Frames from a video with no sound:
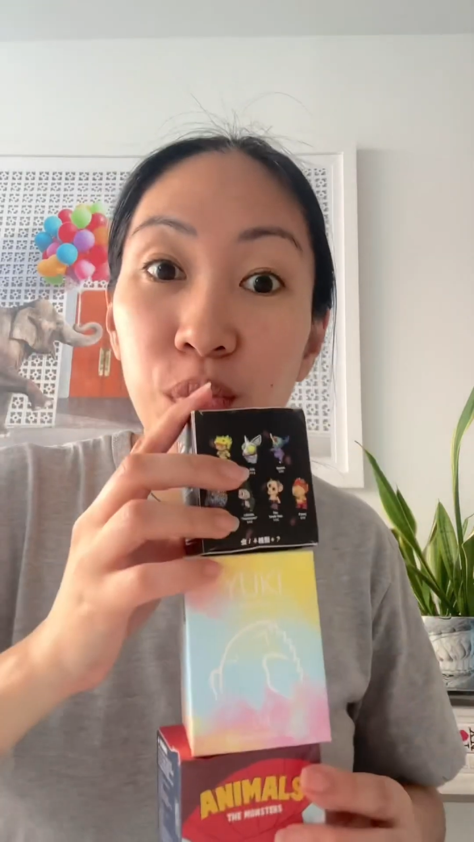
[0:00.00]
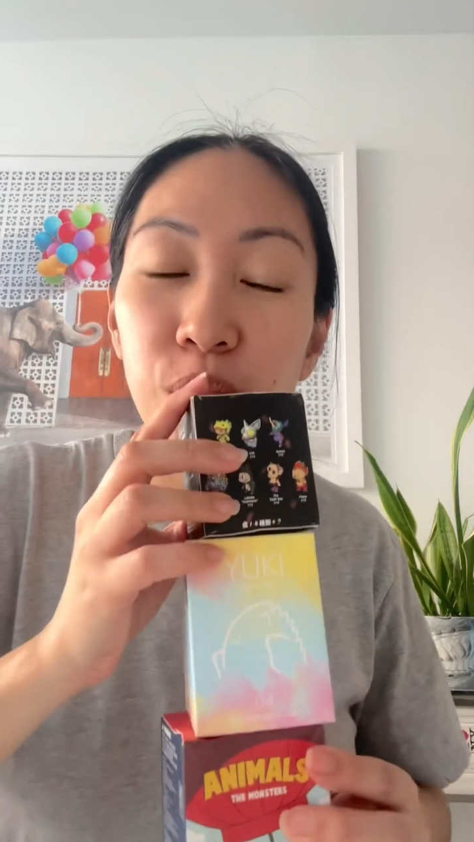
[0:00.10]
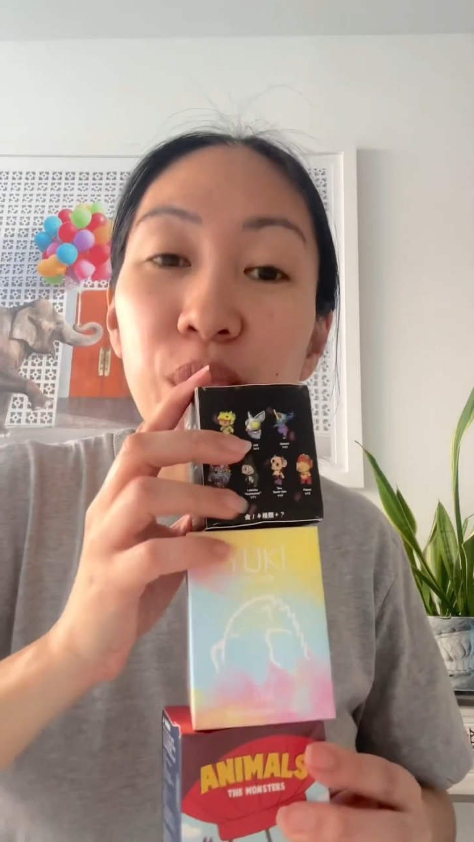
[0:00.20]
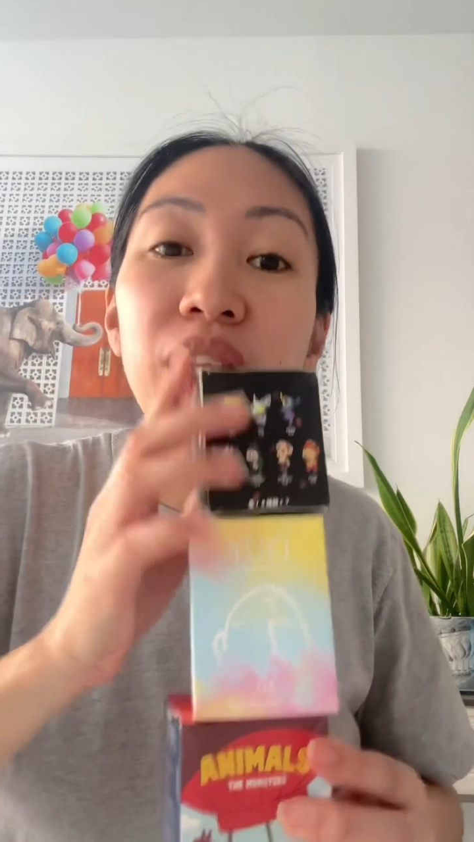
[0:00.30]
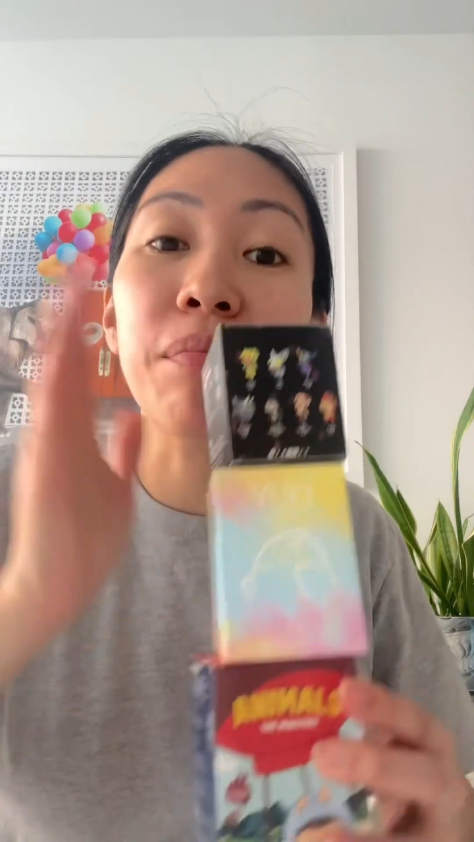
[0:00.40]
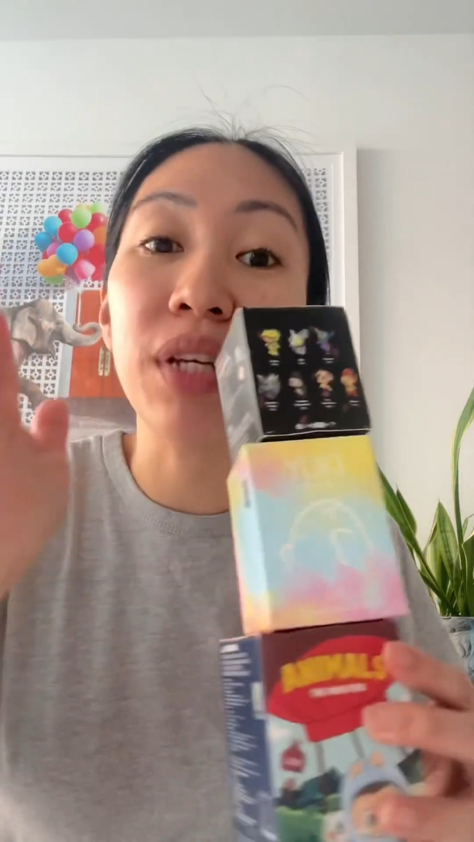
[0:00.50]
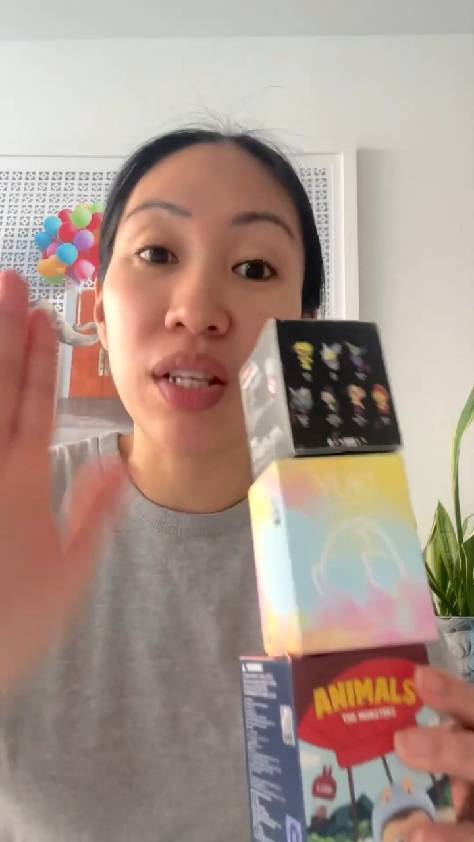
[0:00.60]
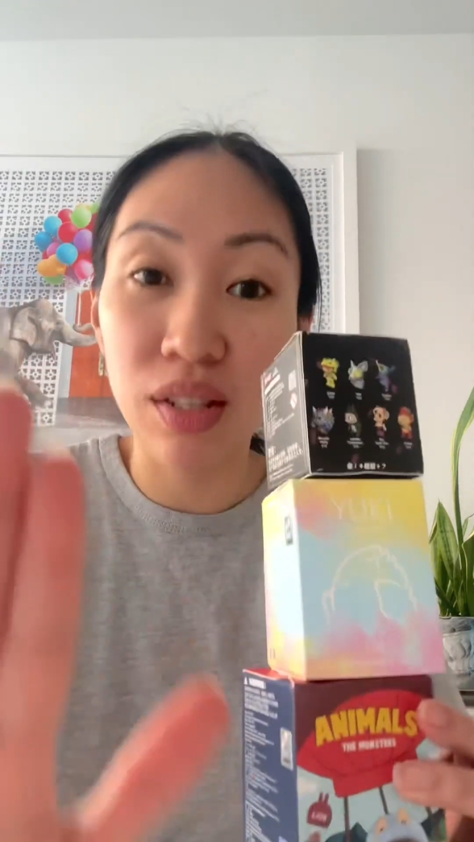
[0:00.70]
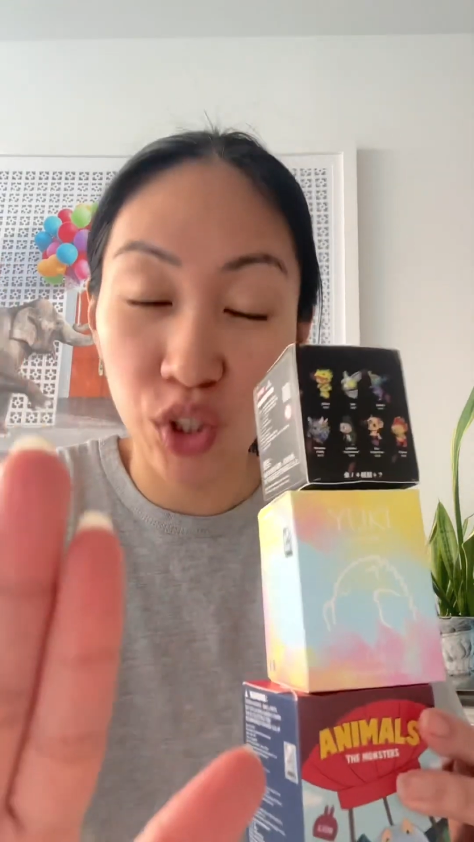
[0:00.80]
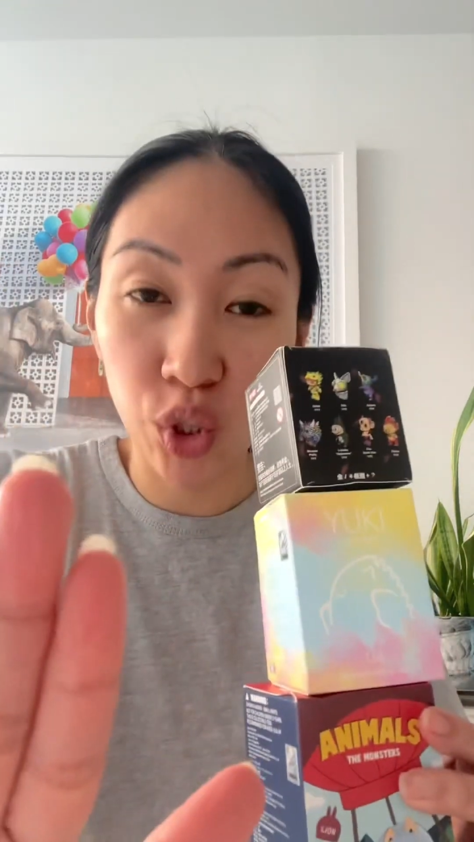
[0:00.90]
will
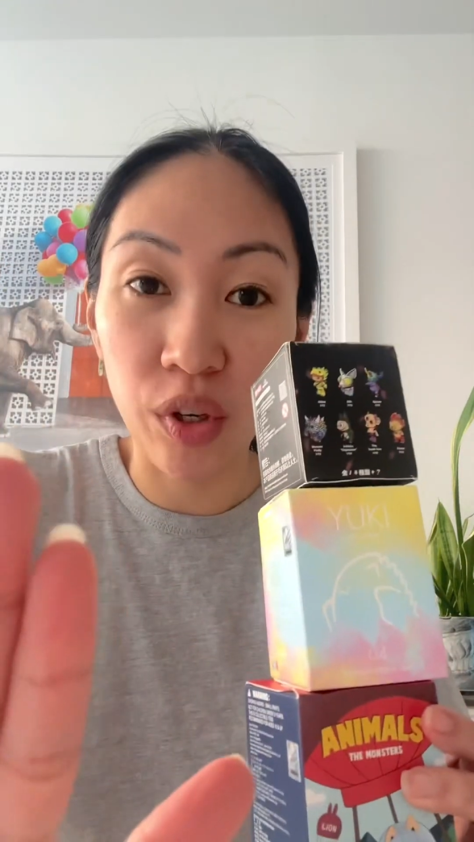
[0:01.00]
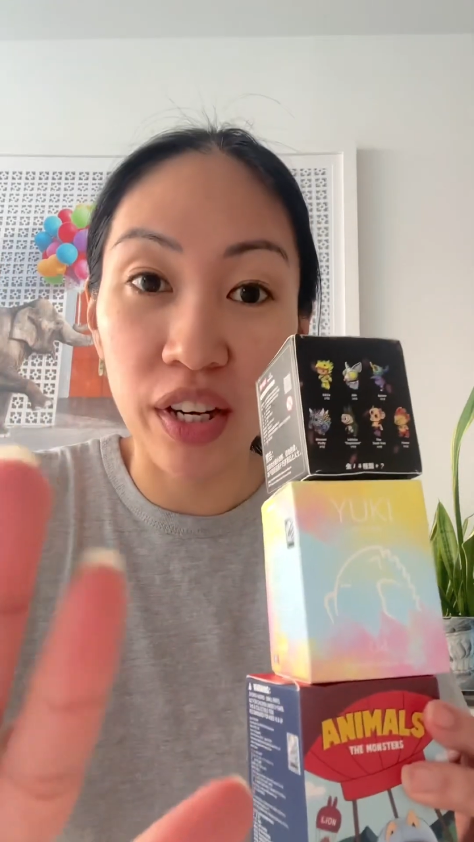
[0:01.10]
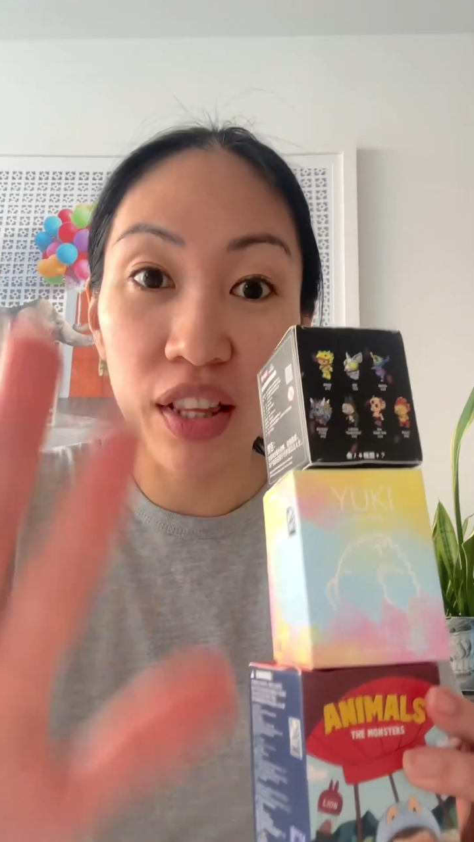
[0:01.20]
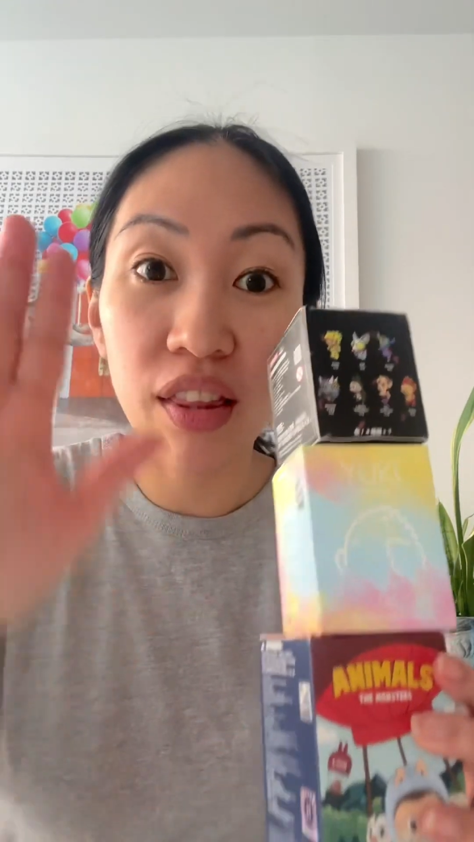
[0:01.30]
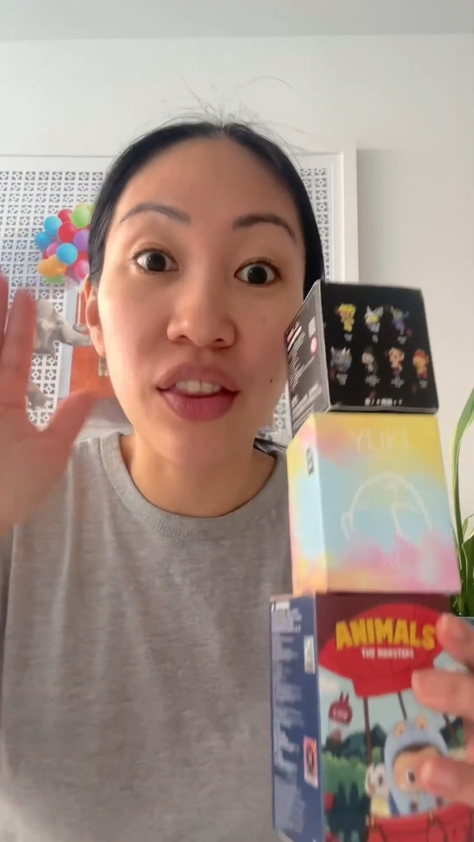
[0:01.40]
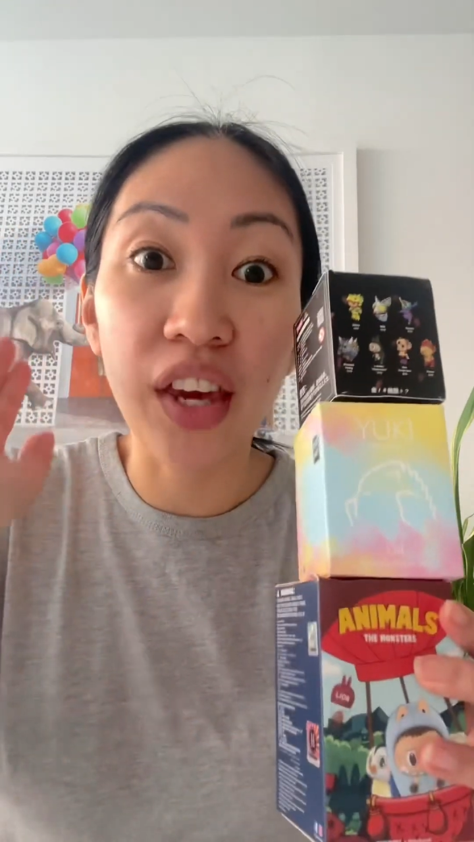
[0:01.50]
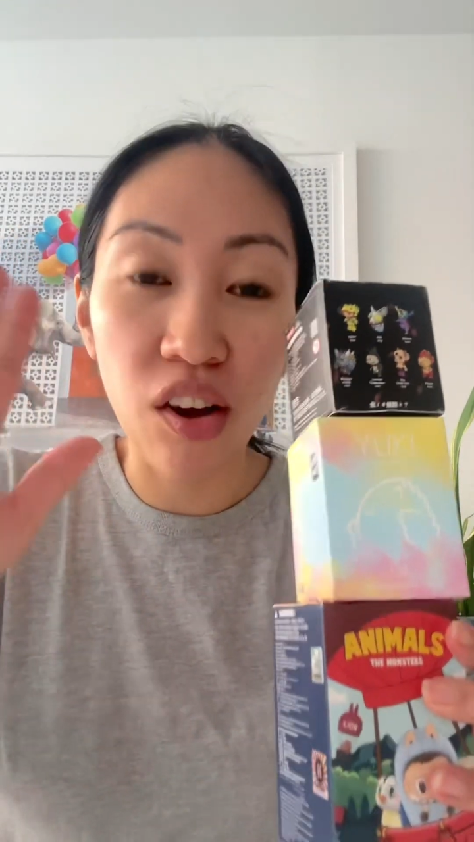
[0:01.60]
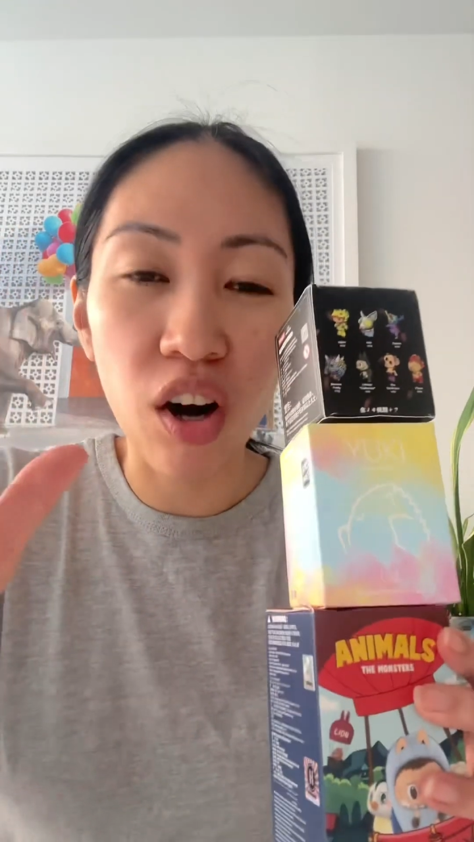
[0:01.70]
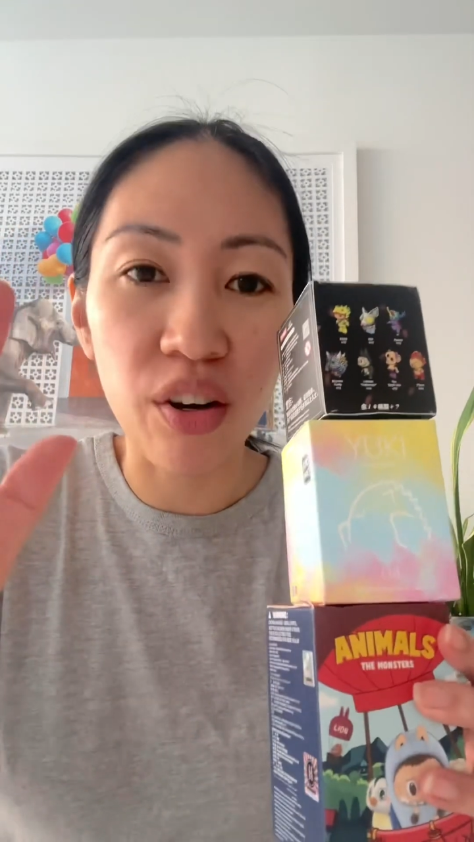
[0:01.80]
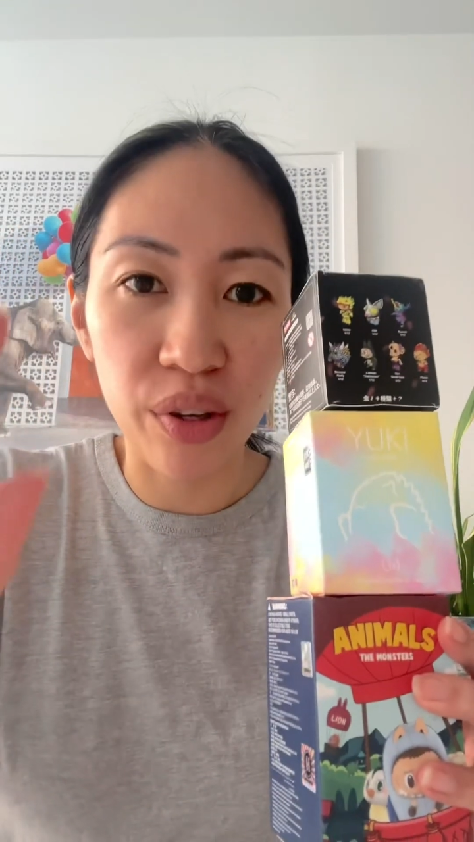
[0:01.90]
be sure that they
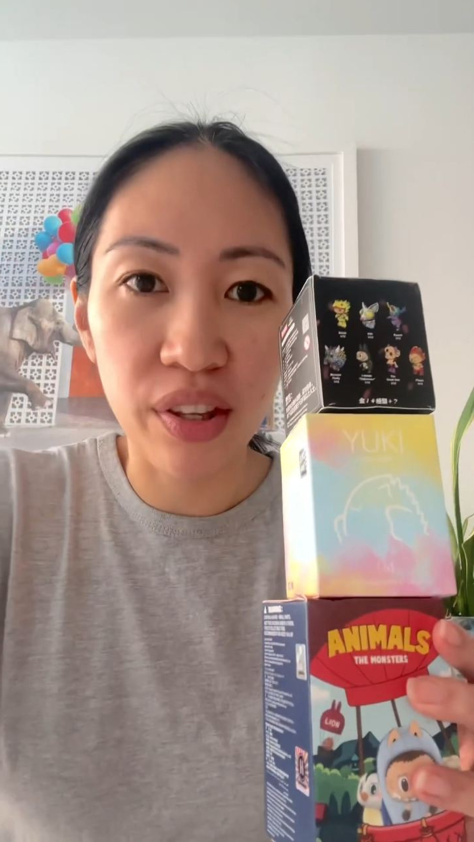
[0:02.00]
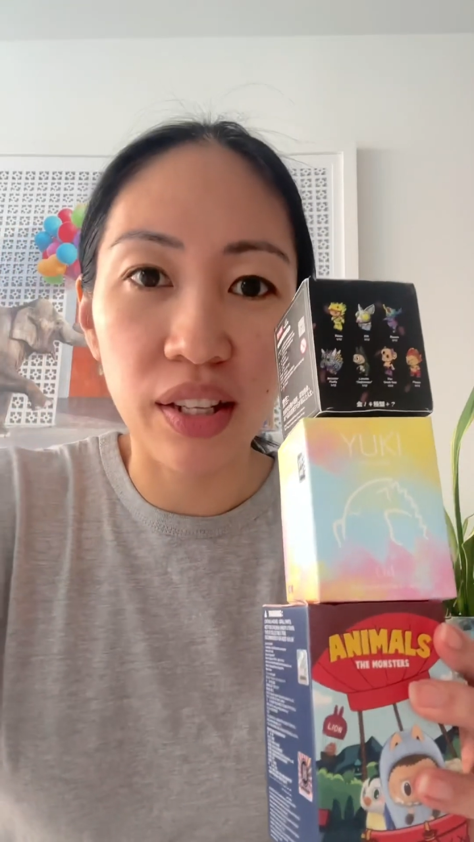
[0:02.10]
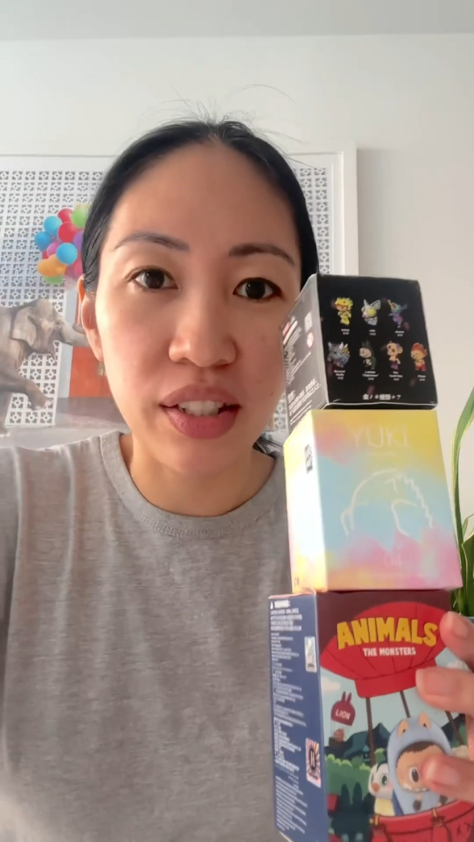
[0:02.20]
are authentic.